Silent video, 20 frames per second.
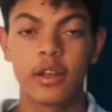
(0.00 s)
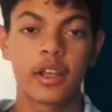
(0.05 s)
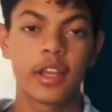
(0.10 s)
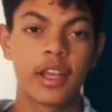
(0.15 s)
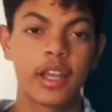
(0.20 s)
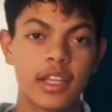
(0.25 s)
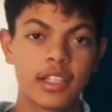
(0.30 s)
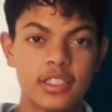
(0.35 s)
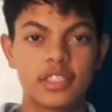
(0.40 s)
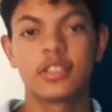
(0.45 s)
Okay
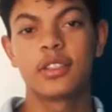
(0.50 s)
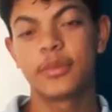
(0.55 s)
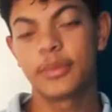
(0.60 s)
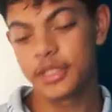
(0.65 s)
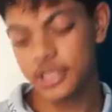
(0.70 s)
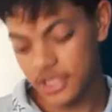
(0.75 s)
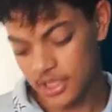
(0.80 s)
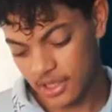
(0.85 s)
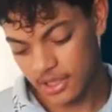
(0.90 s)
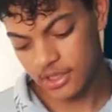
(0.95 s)
guys, so I'm
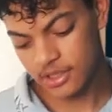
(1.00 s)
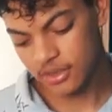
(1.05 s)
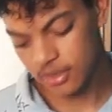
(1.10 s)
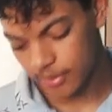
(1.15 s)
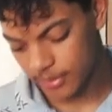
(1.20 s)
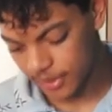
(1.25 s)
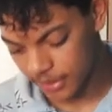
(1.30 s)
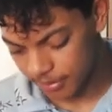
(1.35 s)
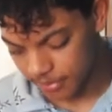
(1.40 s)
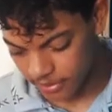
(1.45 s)
actually gonna
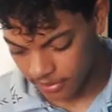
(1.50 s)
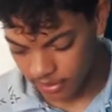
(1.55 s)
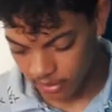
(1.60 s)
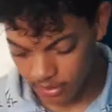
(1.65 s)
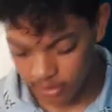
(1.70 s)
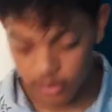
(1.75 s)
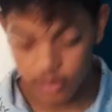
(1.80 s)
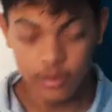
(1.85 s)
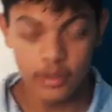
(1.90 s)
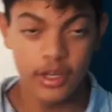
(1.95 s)
install my
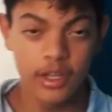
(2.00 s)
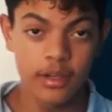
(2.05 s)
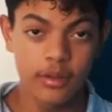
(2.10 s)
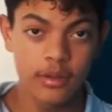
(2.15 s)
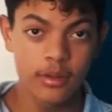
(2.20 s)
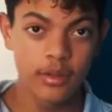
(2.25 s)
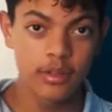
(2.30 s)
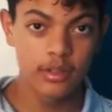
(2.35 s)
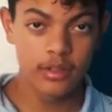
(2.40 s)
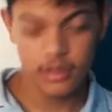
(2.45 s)
M.2 now.
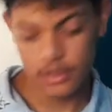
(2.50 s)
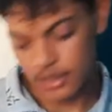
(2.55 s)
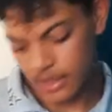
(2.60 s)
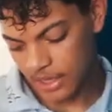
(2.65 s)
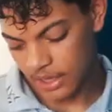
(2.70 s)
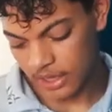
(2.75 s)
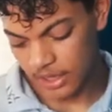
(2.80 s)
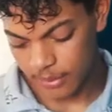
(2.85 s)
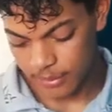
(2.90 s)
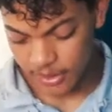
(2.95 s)

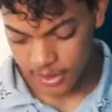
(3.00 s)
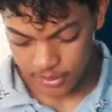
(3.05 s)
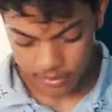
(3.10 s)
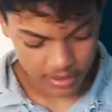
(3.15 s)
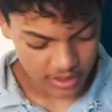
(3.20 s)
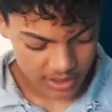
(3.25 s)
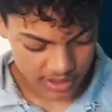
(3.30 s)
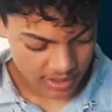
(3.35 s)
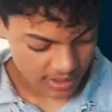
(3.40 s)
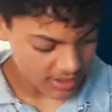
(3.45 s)
I think I'm gonna
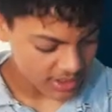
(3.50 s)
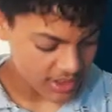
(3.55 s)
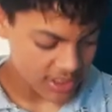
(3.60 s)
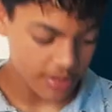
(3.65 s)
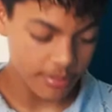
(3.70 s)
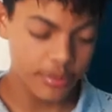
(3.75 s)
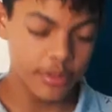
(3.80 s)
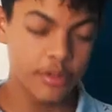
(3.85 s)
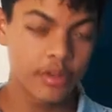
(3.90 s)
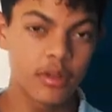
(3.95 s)
do the
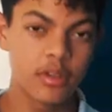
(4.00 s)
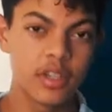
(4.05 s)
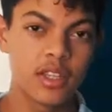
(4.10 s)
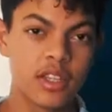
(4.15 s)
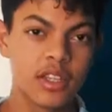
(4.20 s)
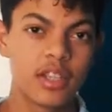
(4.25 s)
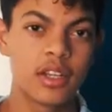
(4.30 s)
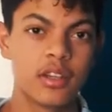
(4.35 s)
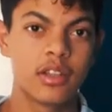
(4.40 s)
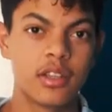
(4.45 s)
CPU cooler
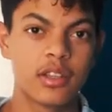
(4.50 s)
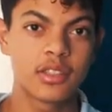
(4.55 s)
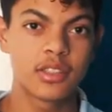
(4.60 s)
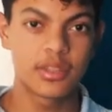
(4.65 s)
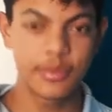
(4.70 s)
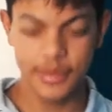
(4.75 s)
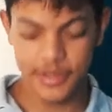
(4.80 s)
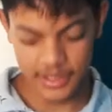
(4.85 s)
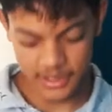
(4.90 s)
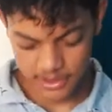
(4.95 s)
thing last,
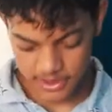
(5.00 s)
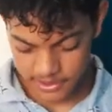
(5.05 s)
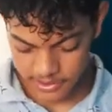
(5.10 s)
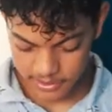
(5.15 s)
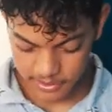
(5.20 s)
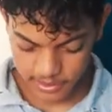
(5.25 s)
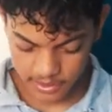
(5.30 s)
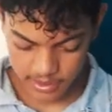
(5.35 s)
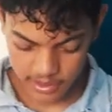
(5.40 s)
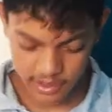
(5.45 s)
so we can just
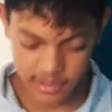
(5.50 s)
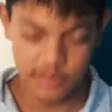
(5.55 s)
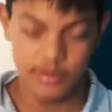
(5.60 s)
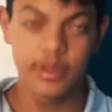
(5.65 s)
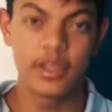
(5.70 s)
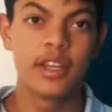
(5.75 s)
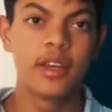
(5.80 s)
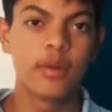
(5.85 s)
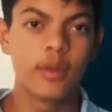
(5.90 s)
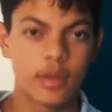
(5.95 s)
do the things
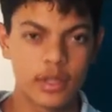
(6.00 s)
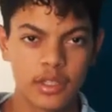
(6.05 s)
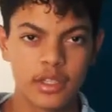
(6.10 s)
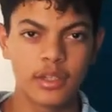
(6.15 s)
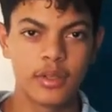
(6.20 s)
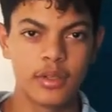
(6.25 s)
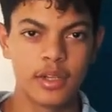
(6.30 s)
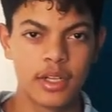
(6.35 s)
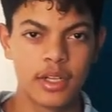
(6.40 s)
we know how to do